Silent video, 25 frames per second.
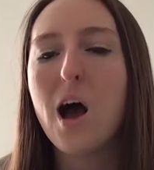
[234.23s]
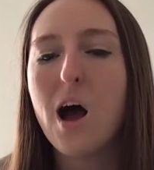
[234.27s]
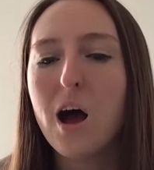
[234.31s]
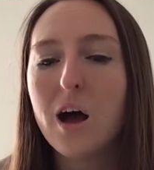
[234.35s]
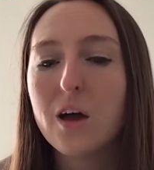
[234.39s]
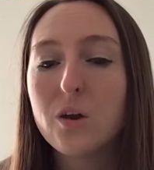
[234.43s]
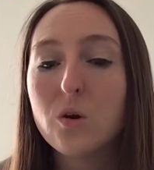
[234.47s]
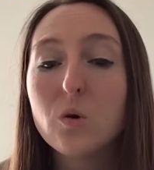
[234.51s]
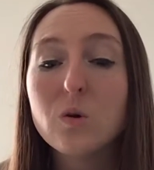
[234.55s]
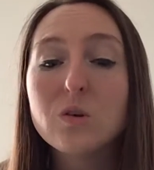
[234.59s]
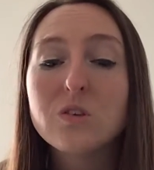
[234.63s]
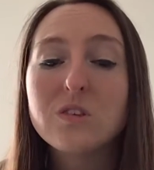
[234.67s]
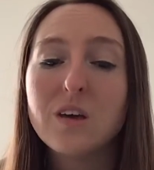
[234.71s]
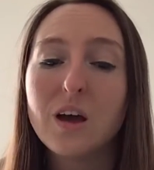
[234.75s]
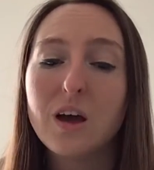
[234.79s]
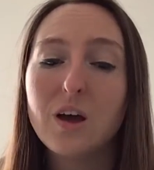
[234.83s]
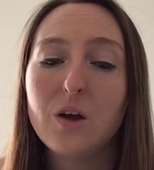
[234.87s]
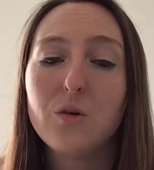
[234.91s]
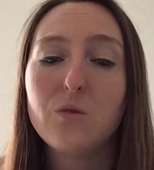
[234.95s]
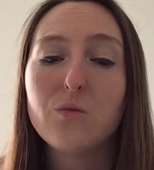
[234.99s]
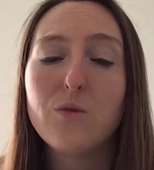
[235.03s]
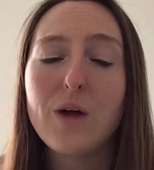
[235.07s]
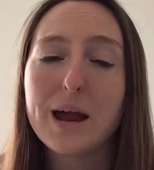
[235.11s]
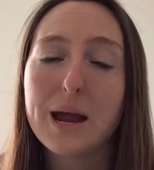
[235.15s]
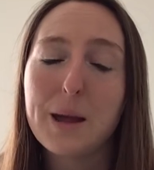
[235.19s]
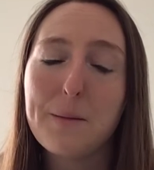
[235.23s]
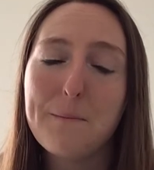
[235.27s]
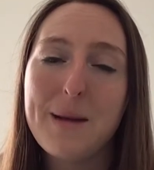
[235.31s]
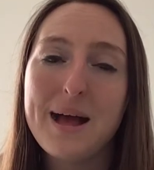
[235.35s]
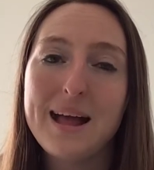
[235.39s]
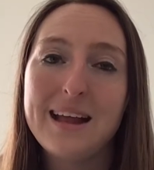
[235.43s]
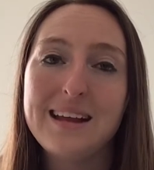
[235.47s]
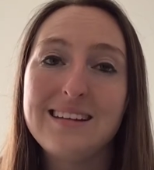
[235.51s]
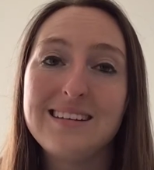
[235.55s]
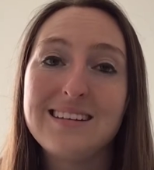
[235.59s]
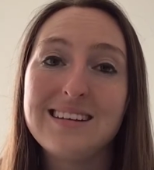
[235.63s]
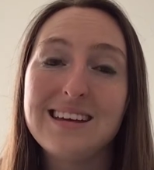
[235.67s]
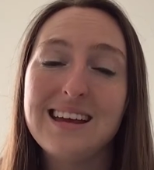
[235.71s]
I'd also
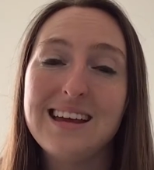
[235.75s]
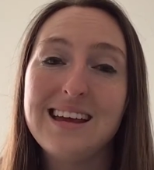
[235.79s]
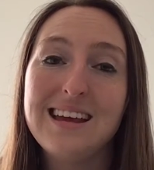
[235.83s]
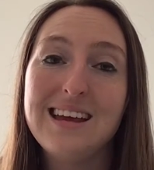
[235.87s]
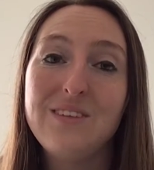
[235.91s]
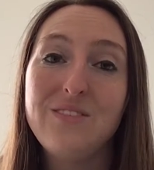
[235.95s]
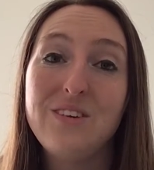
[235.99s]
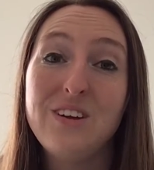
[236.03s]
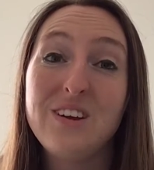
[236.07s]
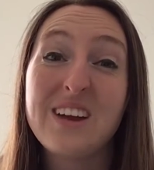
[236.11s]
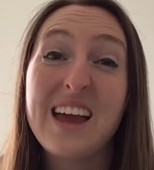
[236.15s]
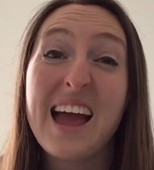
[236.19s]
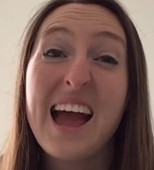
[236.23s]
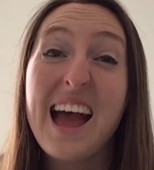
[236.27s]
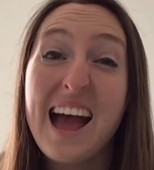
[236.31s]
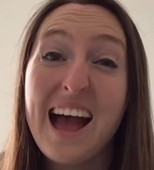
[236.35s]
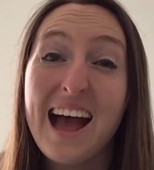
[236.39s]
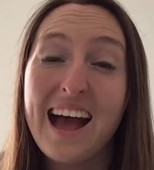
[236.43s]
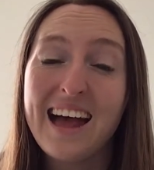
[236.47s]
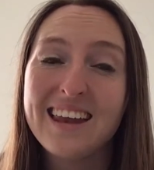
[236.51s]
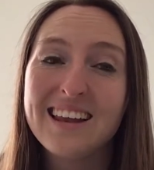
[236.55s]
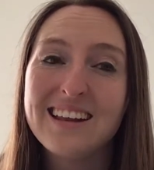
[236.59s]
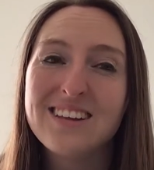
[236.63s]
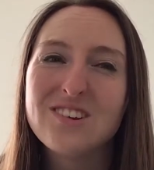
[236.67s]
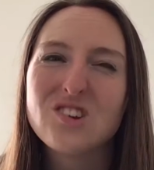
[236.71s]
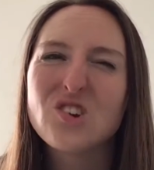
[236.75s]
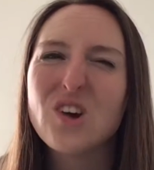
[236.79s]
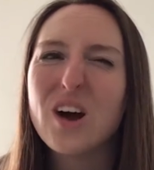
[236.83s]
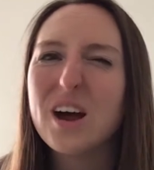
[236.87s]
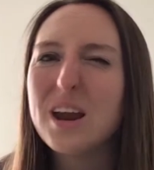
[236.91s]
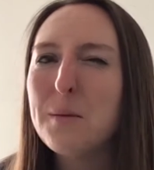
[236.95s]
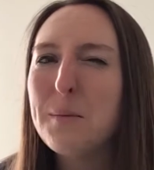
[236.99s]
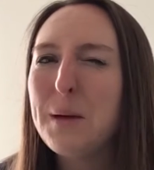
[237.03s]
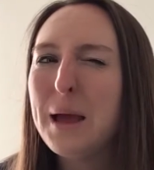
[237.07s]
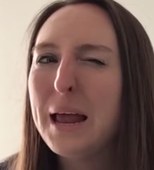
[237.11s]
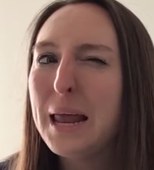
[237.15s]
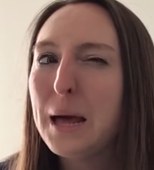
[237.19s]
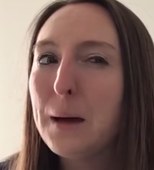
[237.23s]
recommend, if you can, trying to
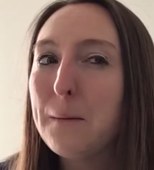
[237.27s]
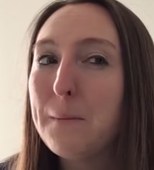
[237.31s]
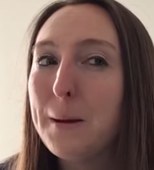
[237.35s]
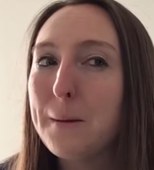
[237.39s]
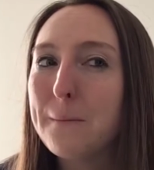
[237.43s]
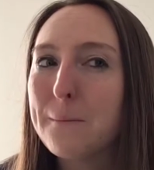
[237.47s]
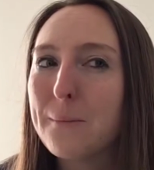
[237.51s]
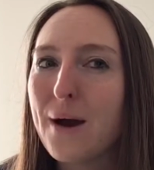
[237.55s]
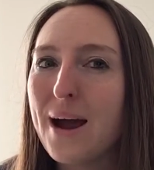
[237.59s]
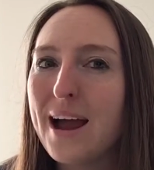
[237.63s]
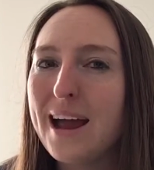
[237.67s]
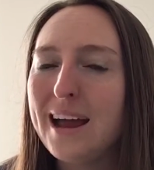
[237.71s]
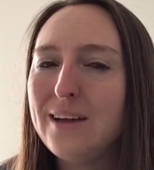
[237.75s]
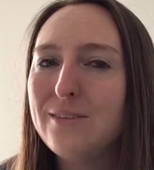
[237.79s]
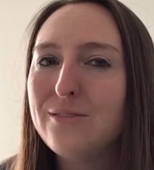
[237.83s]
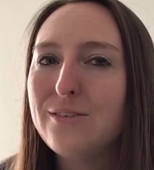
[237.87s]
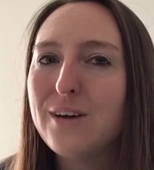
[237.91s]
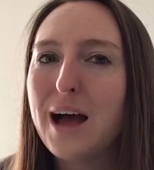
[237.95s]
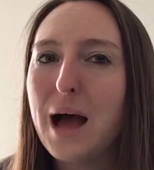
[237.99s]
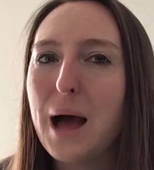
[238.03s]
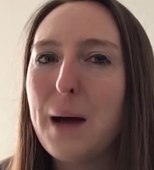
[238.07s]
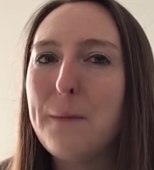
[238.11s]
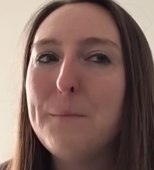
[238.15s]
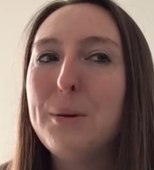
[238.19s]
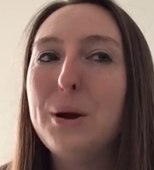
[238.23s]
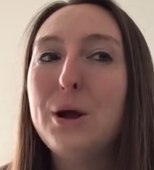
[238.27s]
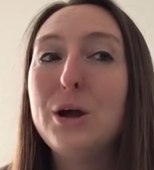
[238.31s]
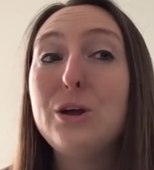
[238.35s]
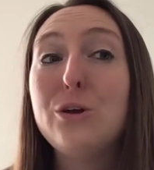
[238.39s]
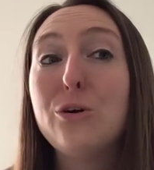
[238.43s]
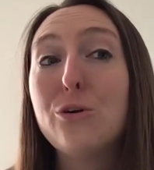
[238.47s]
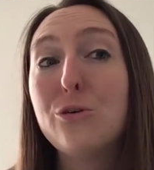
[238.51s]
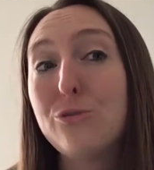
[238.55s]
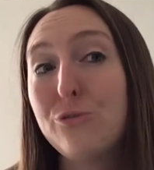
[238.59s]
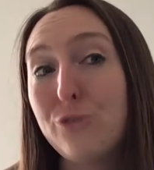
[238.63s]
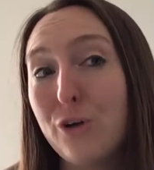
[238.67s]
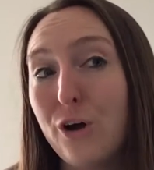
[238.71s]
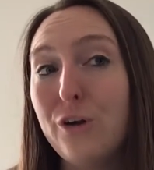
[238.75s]
be a little bit brave and putting your
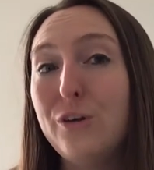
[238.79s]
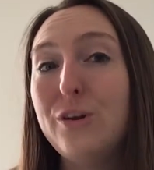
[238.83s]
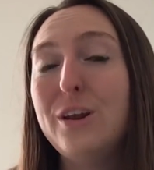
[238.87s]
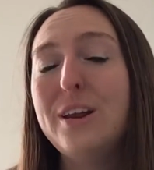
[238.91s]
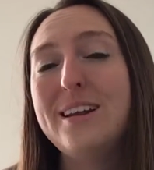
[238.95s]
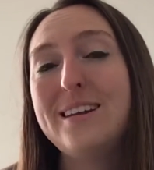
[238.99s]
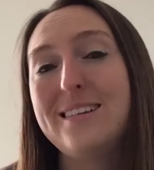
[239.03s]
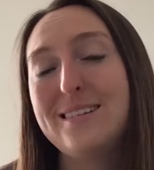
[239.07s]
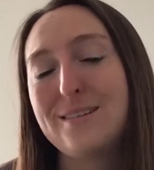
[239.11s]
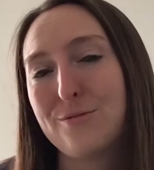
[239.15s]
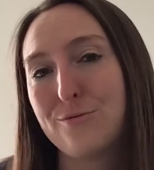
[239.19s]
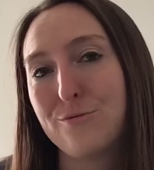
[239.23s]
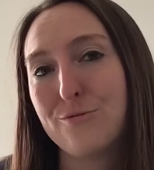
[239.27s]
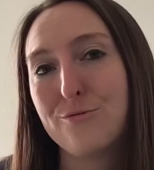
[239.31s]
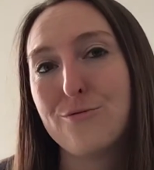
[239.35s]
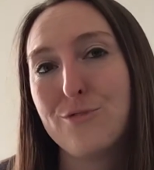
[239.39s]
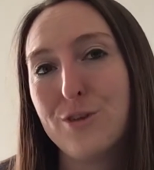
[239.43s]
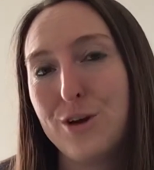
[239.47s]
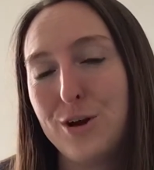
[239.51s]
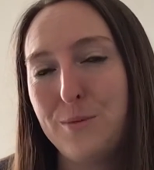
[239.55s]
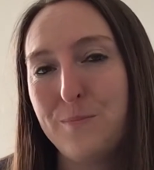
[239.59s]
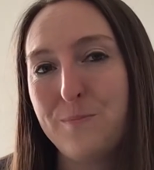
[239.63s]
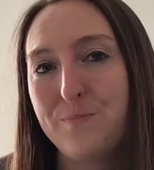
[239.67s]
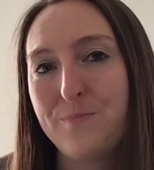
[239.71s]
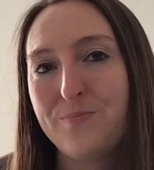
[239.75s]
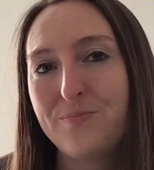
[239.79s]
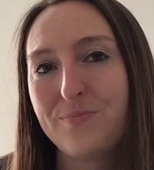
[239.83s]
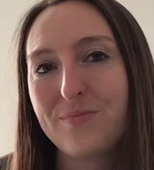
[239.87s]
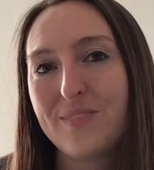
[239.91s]
phone in a different room.